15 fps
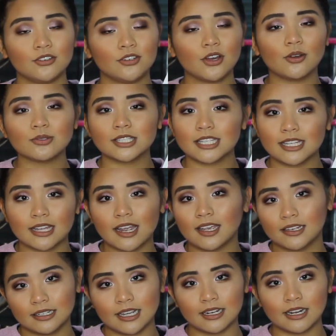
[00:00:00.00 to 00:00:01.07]
You don't see
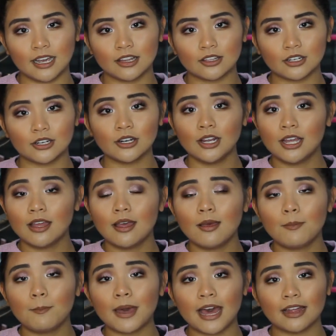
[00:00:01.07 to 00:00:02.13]
that in any other
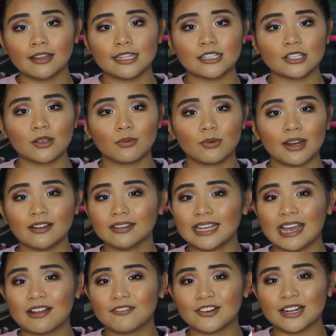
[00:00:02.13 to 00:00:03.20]
palettes,
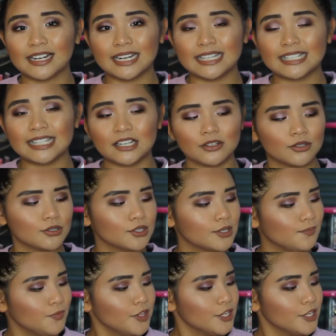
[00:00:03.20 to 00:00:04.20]
rarely ever any singles.